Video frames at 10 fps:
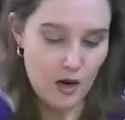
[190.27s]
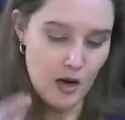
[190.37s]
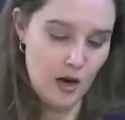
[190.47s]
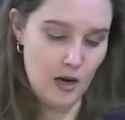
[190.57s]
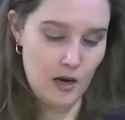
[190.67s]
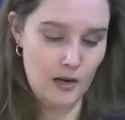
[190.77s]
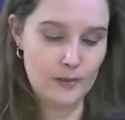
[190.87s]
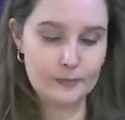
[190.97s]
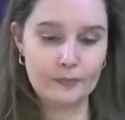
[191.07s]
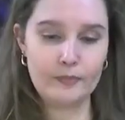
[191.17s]

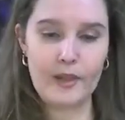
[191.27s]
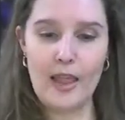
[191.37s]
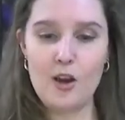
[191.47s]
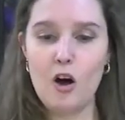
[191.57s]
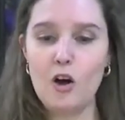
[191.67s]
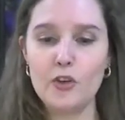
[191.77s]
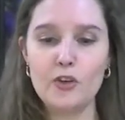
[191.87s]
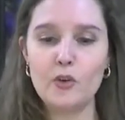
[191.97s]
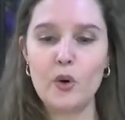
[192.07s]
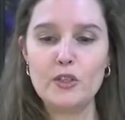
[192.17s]
Um, and all
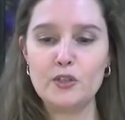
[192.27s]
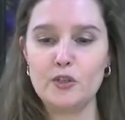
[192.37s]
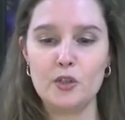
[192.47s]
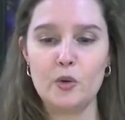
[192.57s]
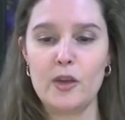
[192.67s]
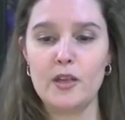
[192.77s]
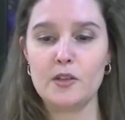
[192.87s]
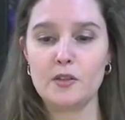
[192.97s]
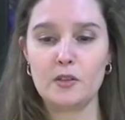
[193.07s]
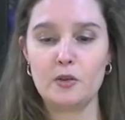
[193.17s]
you're going to do
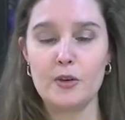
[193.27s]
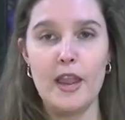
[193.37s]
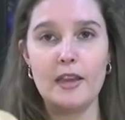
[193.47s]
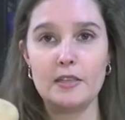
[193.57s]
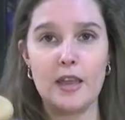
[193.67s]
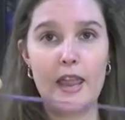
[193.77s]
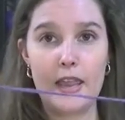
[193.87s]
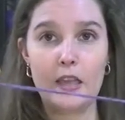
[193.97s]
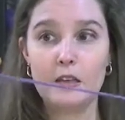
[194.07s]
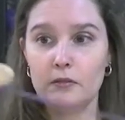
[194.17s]
is create
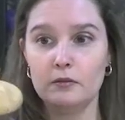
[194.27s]
a